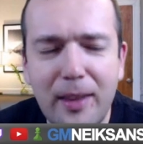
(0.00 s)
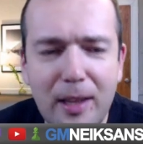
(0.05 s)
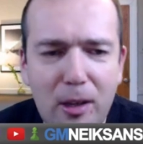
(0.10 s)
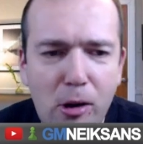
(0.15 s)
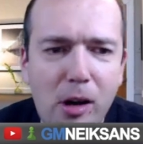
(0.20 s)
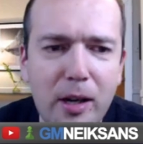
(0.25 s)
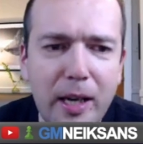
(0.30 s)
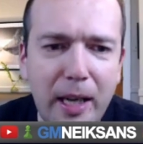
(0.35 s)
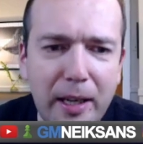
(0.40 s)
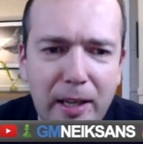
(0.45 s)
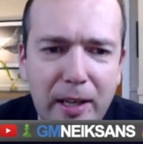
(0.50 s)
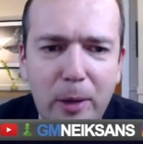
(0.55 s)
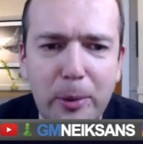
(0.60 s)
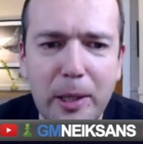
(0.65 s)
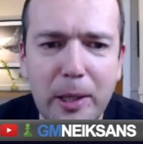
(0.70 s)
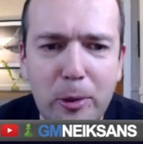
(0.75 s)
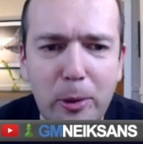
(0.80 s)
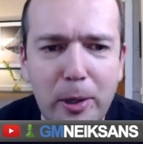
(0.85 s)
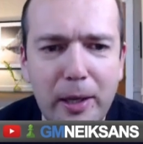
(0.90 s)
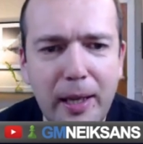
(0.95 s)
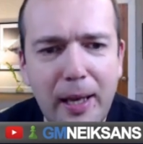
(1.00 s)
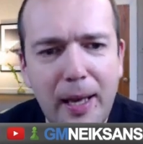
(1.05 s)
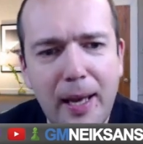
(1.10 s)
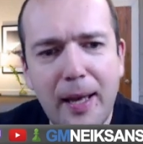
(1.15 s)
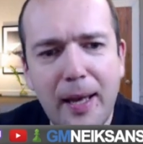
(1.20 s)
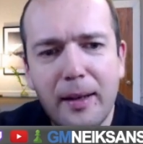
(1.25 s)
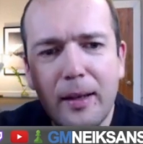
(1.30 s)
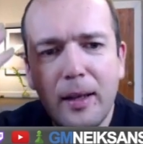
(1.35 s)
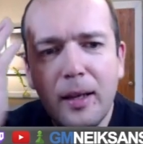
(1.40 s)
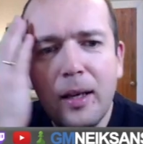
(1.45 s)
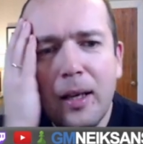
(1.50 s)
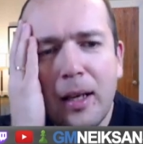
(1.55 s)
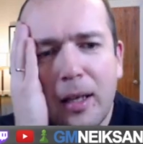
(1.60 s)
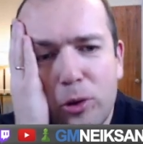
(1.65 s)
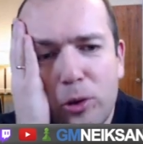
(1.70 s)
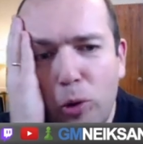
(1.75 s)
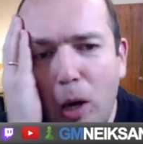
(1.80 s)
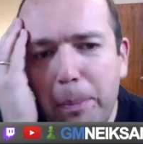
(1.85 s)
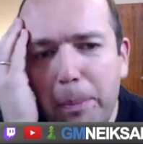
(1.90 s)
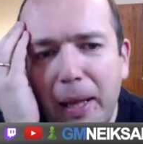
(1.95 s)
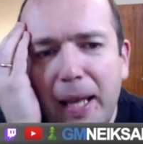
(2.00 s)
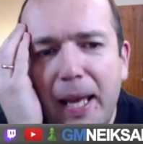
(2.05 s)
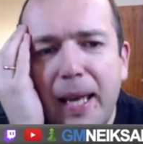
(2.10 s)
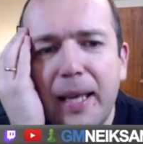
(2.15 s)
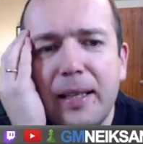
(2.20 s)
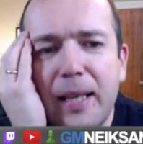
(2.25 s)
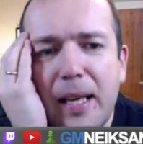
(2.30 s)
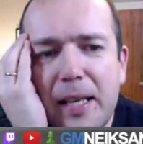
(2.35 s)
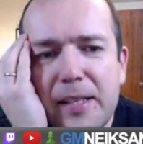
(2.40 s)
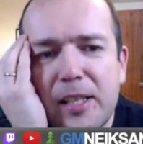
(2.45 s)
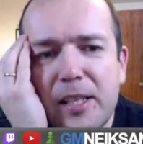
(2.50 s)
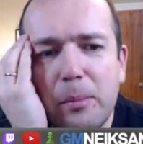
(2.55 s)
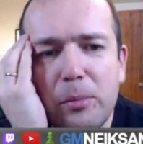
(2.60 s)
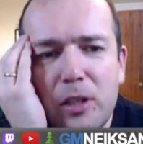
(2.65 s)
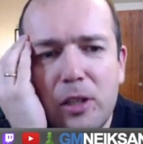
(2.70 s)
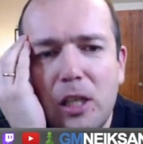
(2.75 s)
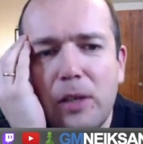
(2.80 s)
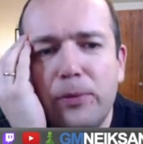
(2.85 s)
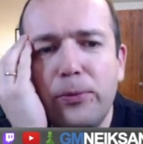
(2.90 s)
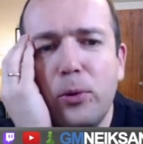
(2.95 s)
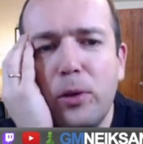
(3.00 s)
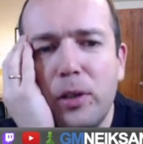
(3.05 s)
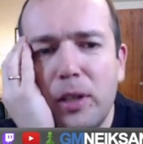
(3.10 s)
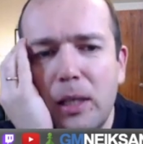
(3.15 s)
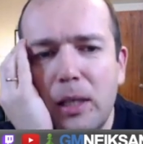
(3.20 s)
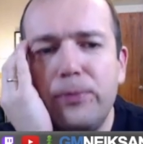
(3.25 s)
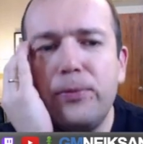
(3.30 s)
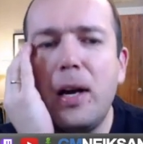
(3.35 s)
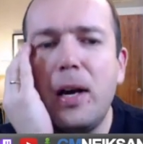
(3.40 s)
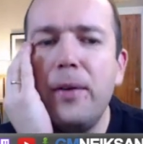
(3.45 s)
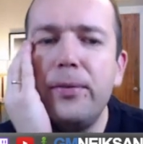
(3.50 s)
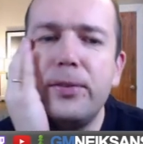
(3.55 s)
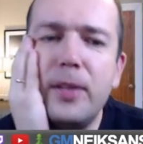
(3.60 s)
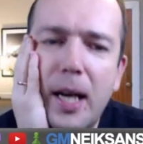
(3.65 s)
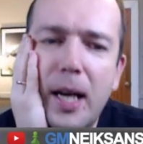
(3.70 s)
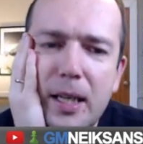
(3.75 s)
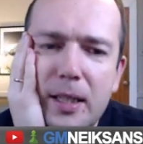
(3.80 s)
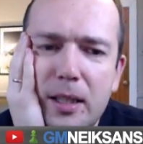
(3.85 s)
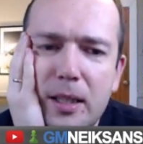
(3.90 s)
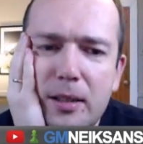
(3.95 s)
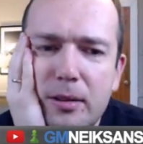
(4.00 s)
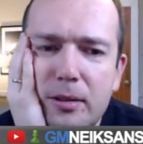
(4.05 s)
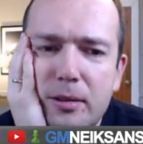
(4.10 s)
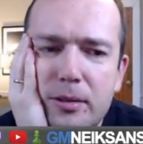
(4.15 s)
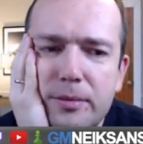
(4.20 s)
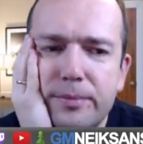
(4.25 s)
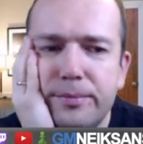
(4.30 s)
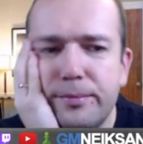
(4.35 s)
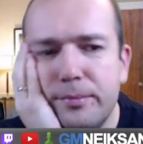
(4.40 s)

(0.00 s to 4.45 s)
okay, here we go again. Do I play against him d4, d5, knight e2?